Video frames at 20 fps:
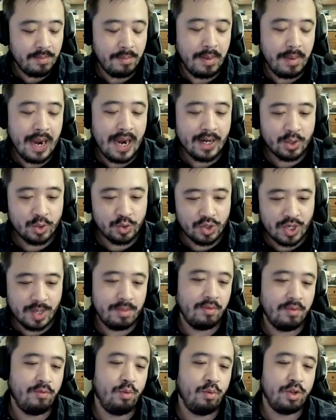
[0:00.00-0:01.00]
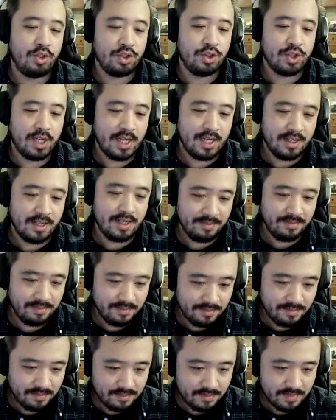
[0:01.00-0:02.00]
backdrop of which I
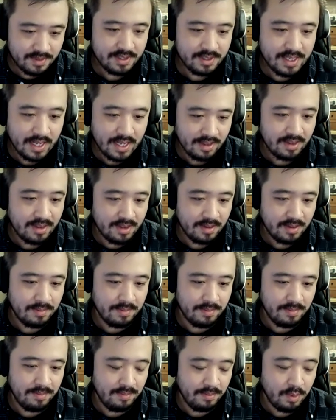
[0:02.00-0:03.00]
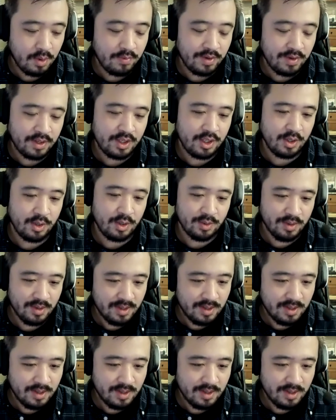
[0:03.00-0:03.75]
set the movie to: